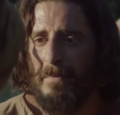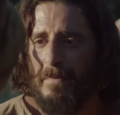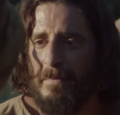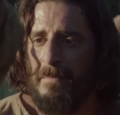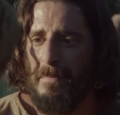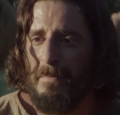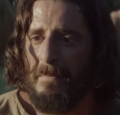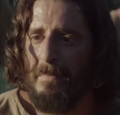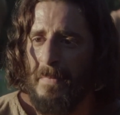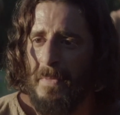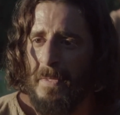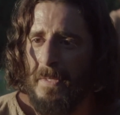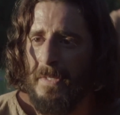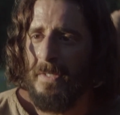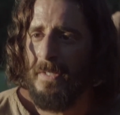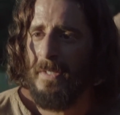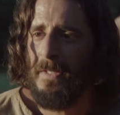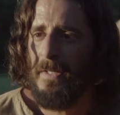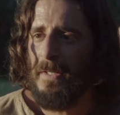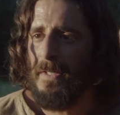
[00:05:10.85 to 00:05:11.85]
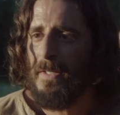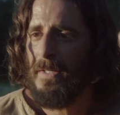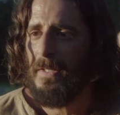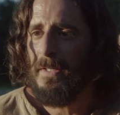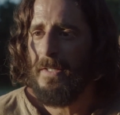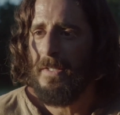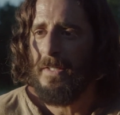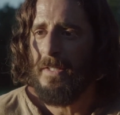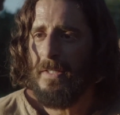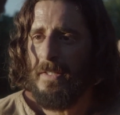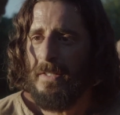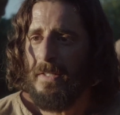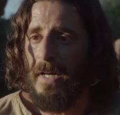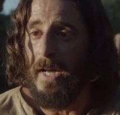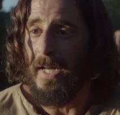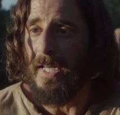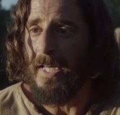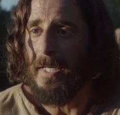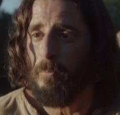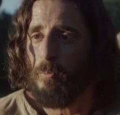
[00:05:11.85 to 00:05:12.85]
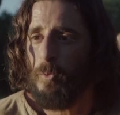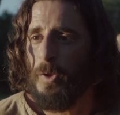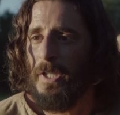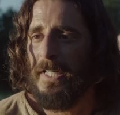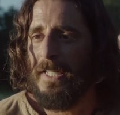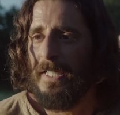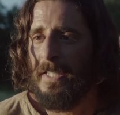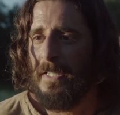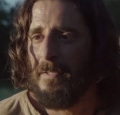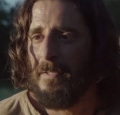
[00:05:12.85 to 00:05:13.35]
yes, he's Jesus, but he's also a character in this story.